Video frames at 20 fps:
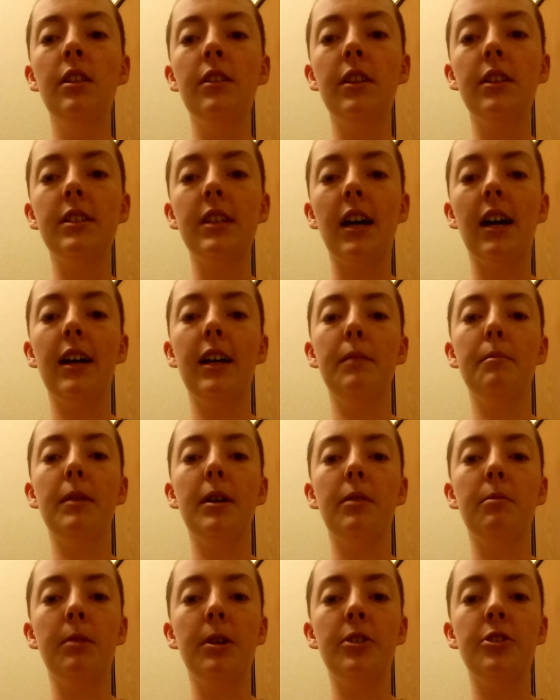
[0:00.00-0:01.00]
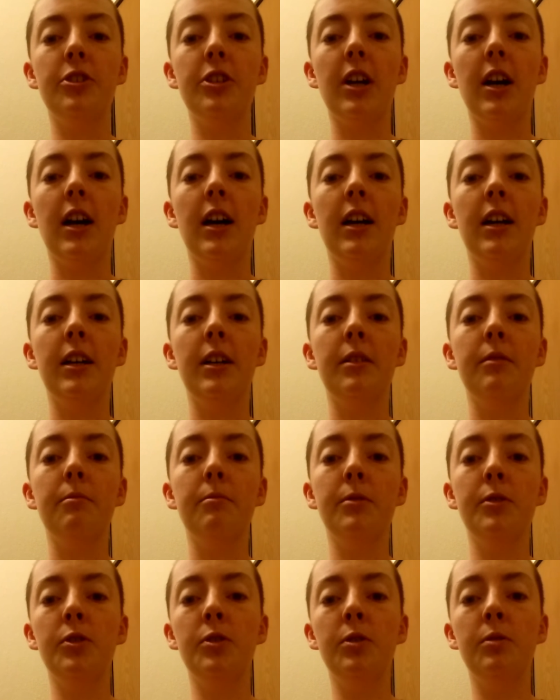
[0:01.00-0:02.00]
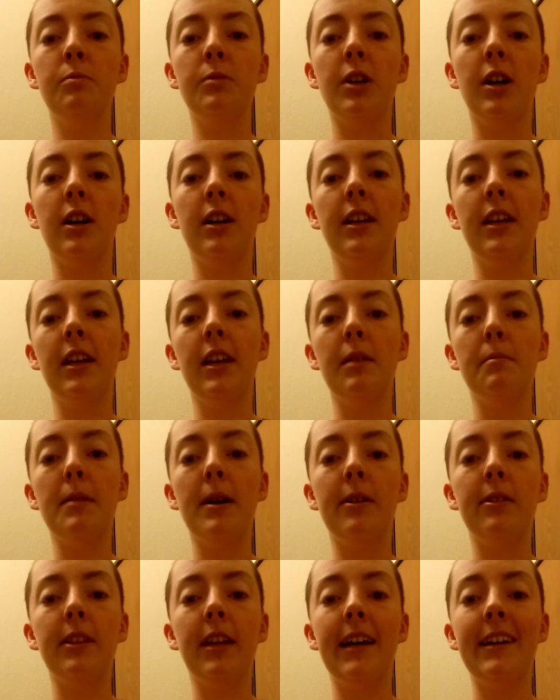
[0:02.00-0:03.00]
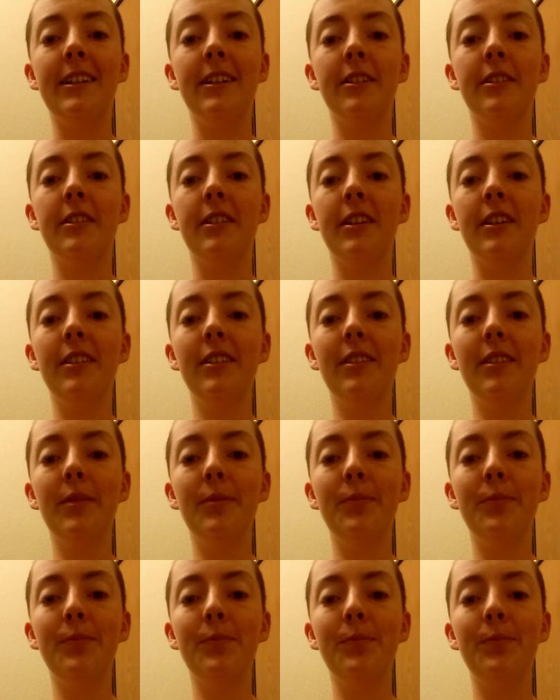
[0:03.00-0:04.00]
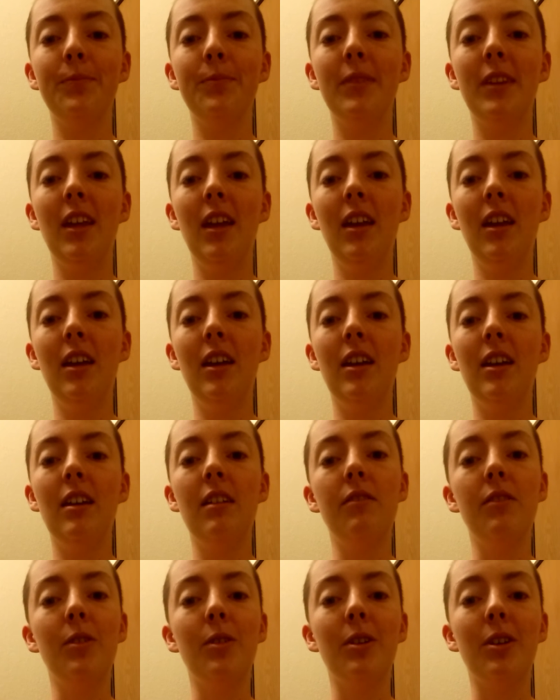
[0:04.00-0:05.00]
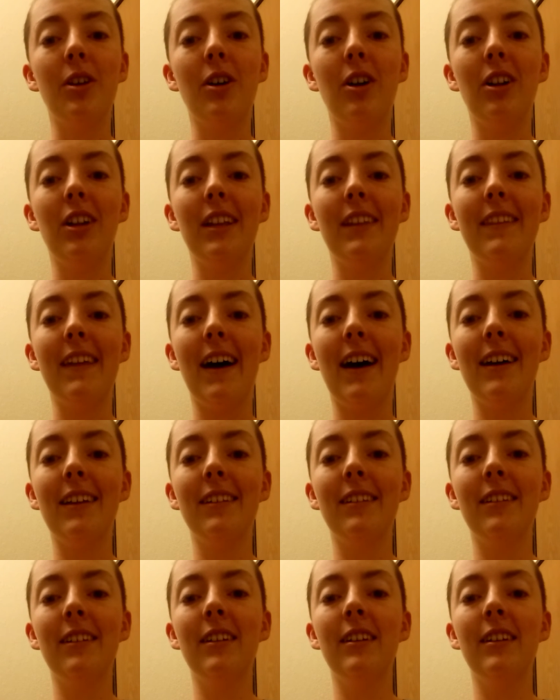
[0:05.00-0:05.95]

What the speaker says: the time at which I resume talking about lighter things, if you can call it that.